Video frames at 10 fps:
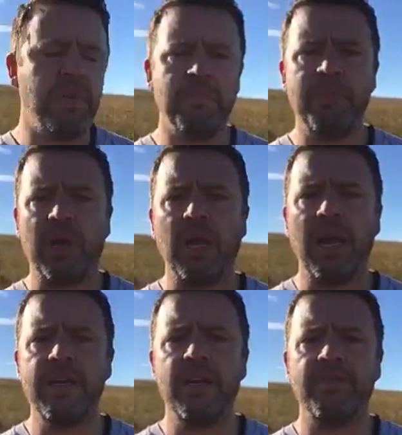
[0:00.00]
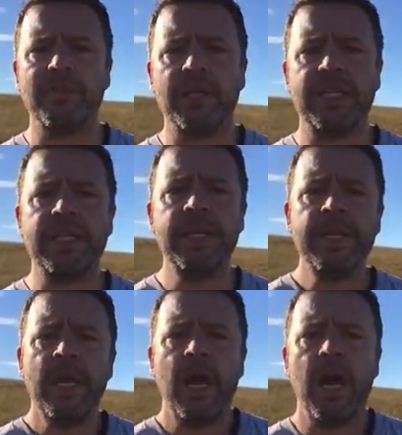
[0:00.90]
the buckle end of a bloody
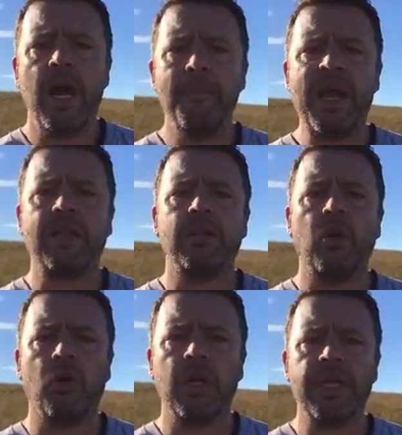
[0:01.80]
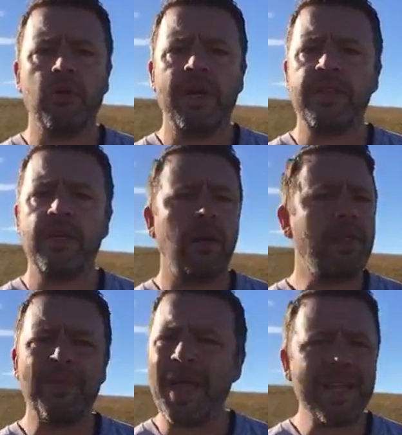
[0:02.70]
metal dog lead or anything
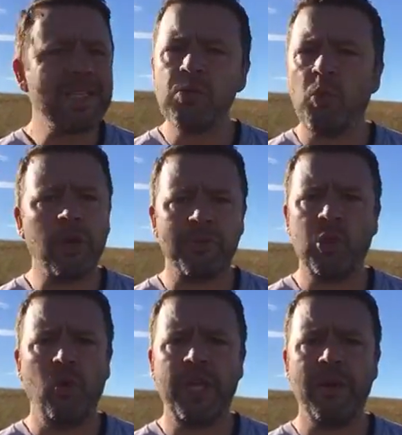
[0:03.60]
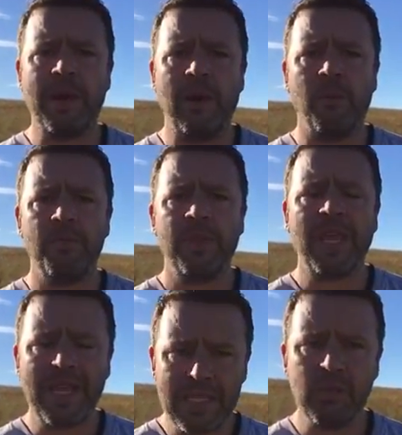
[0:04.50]
like that. That isn't what I'm talking about.
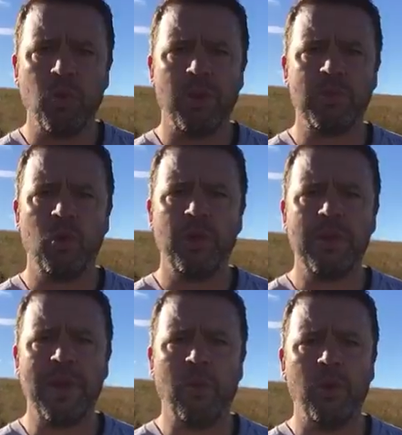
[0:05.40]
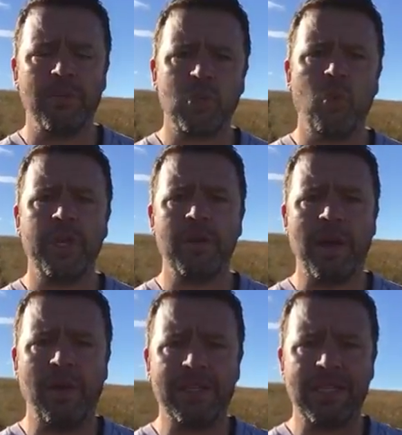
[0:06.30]
That isn't what I'm talking about. What I'm talking
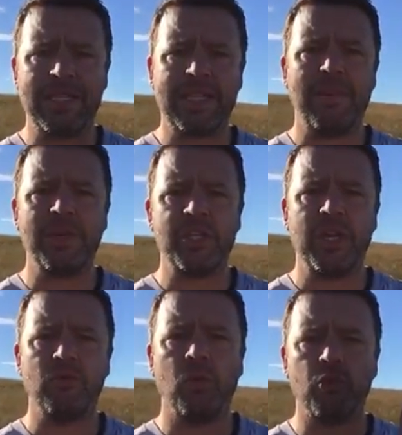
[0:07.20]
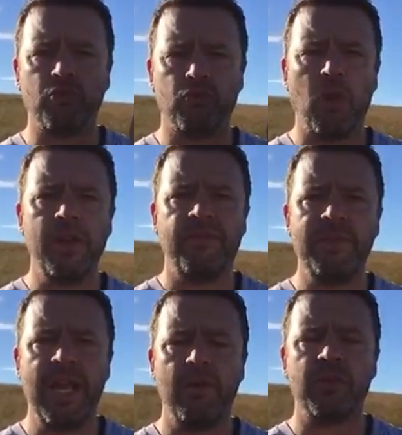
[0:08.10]
about is establishing rules right
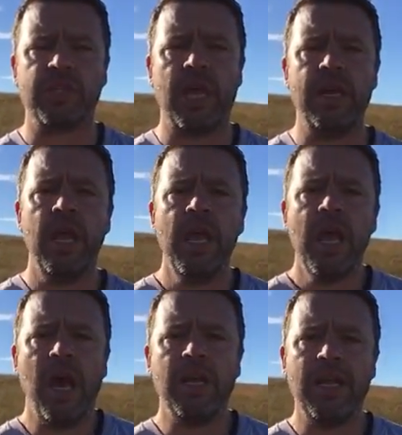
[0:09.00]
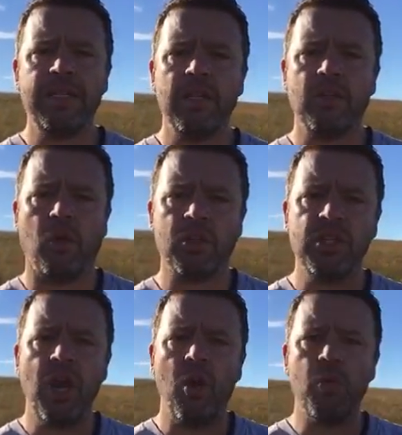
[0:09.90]
from the outset and letting the
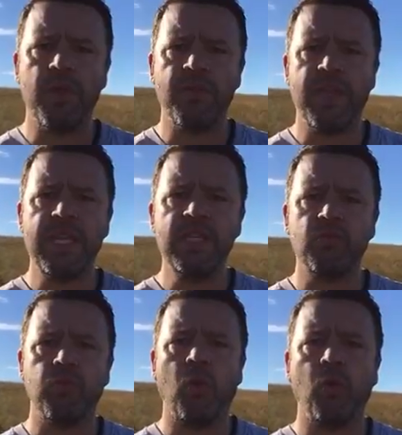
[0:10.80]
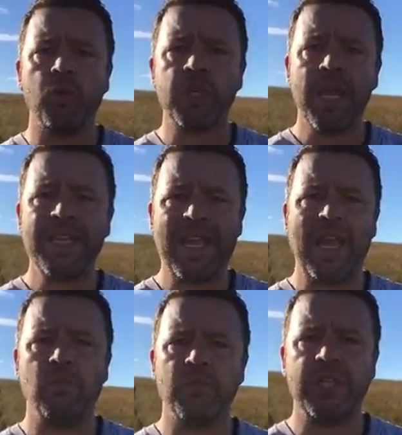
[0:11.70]
dogs know that these rules
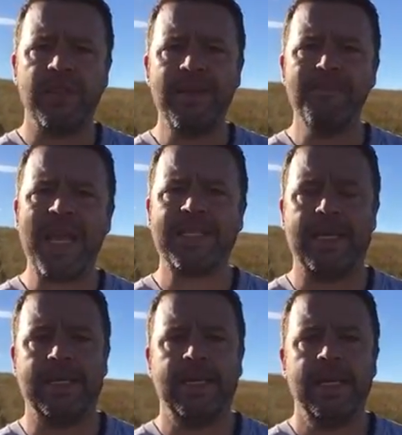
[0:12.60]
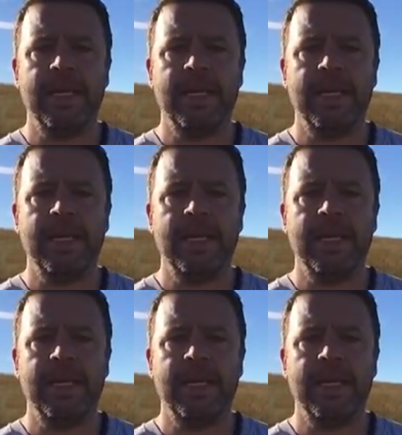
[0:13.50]
count. They matter.